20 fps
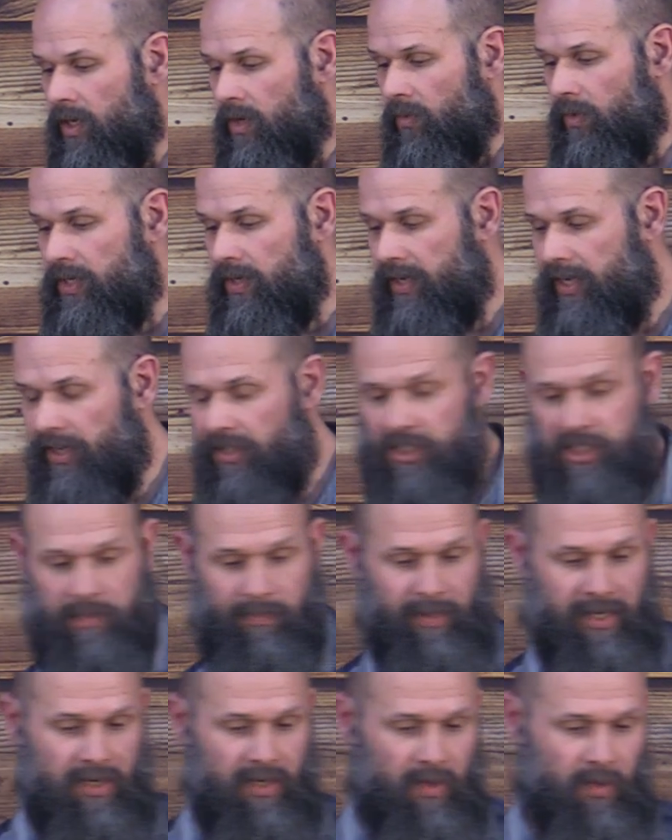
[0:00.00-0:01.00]
When you hear
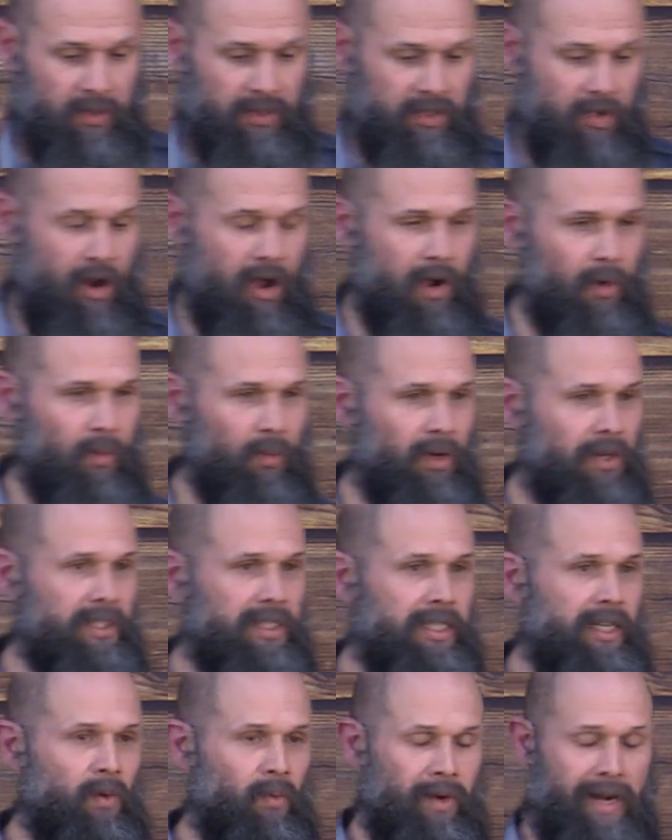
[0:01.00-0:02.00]
Spirit-taught
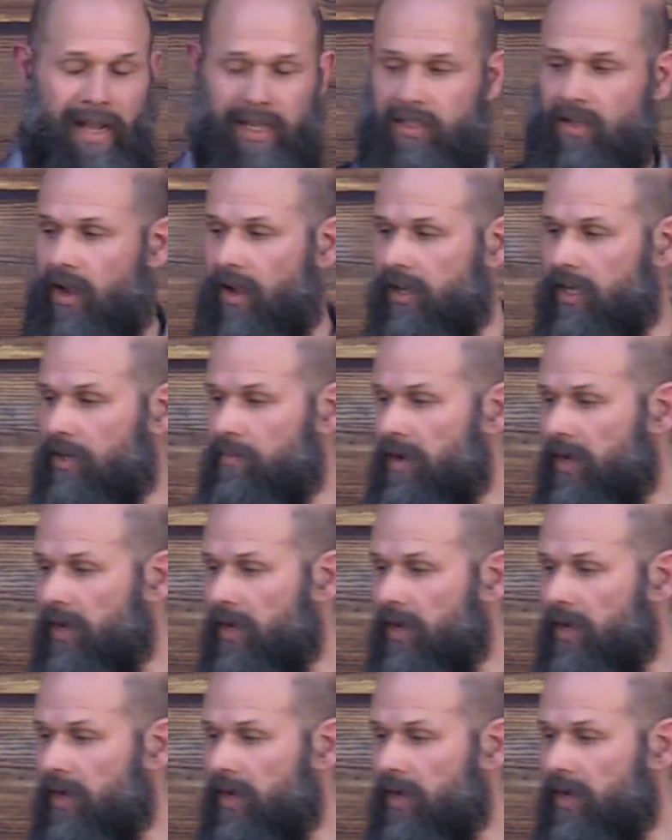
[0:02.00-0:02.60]
words here, we're not talking